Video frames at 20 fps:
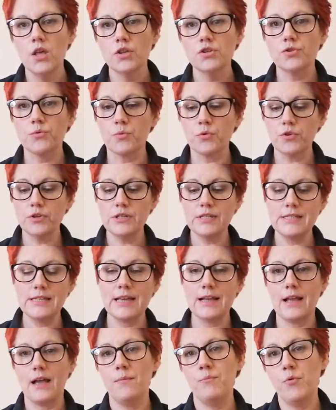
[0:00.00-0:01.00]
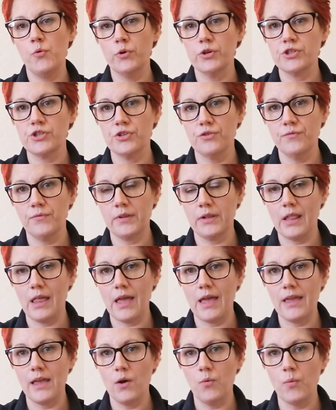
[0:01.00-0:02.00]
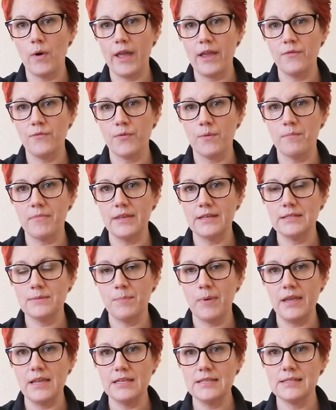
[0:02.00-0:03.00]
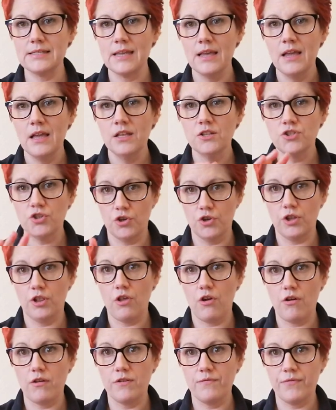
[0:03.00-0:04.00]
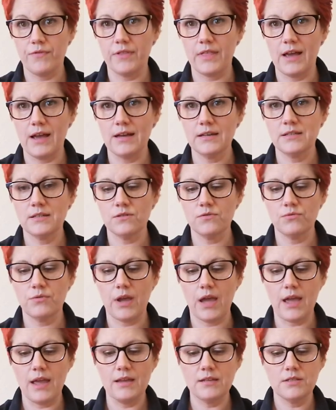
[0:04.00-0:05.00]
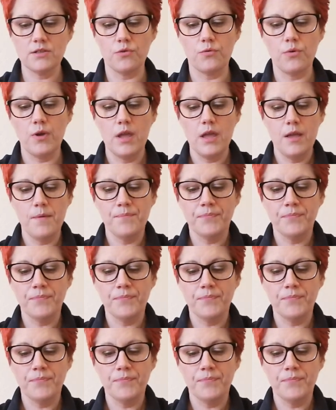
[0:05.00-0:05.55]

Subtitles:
So we're going to take a portion of clay away from this piece to allow for that. Okay, so